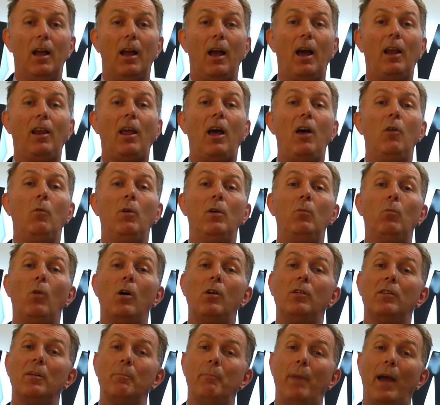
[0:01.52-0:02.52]
Hello and
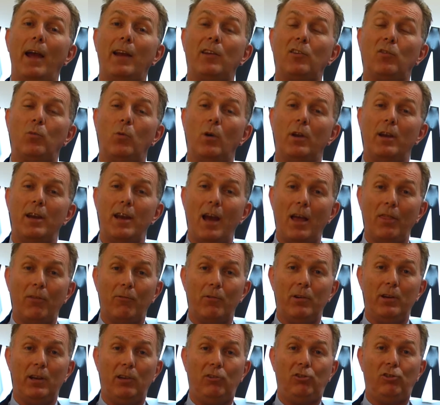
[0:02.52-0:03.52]
welcome back to
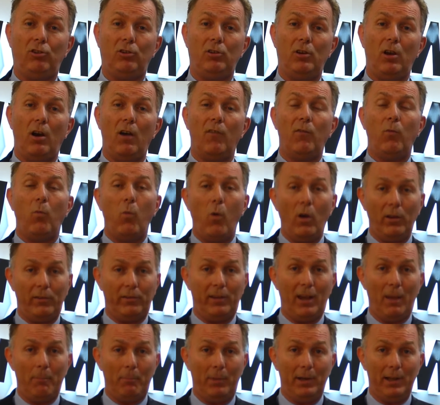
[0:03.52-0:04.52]
another edition of
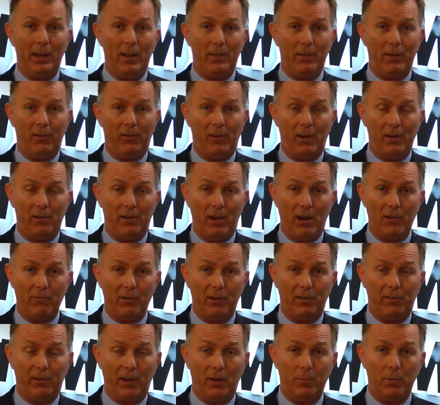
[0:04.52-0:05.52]
What's Happening in the
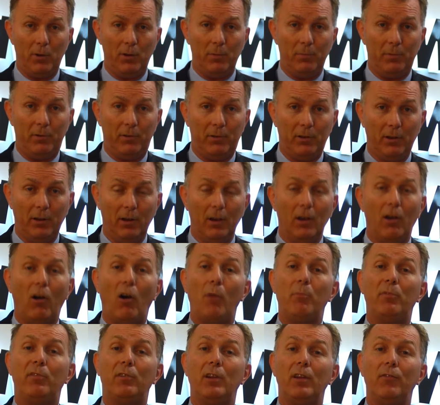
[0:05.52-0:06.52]
Centenary Suburbs.
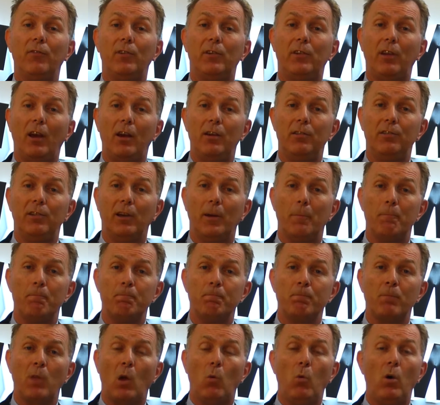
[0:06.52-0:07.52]
I'm Tozer.
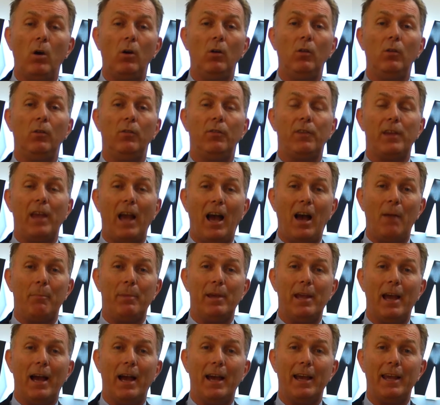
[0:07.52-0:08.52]
Well, the
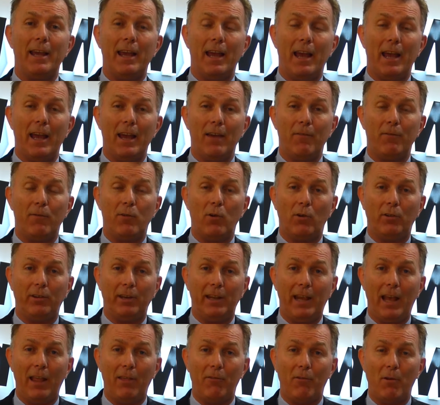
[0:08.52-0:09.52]
RBA have got
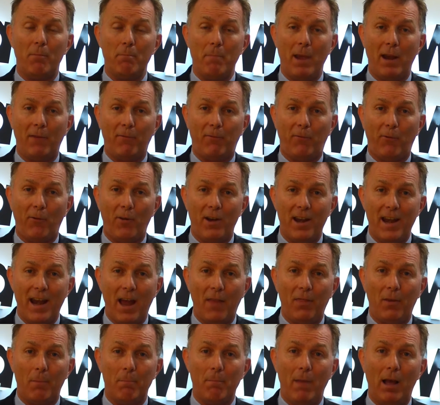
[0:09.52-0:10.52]
together and met for
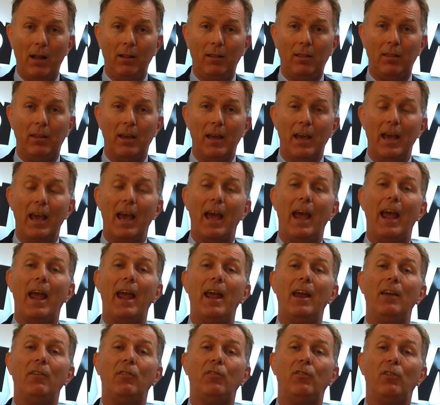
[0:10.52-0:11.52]
another month
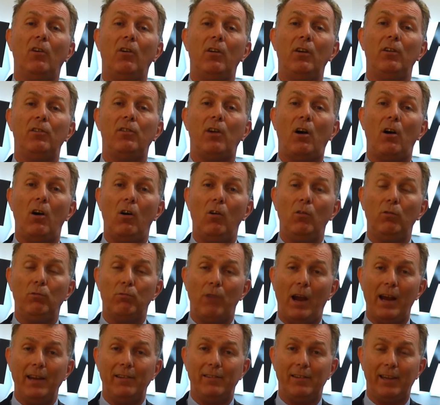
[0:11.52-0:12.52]
and decided to hold
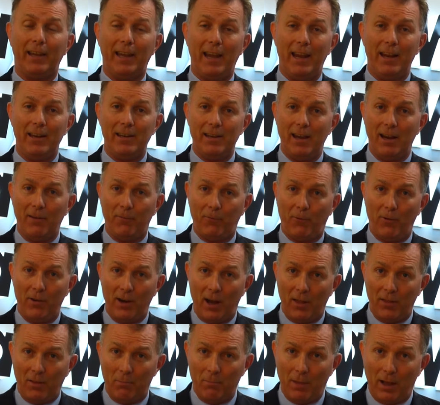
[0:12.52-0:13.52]
rates again yet for
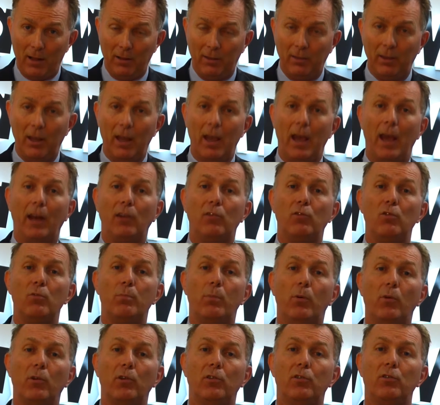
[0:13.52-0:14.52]
another month at
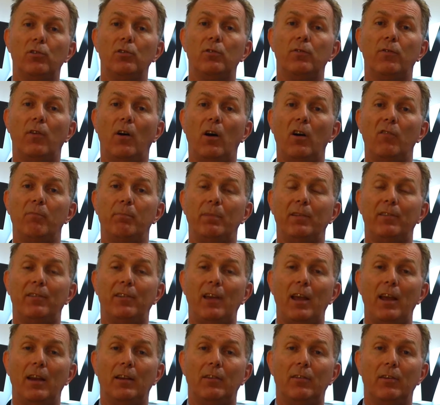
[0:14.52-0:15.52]

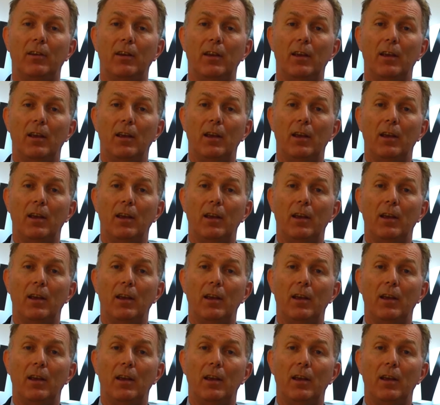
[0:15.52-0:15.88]
2.25%.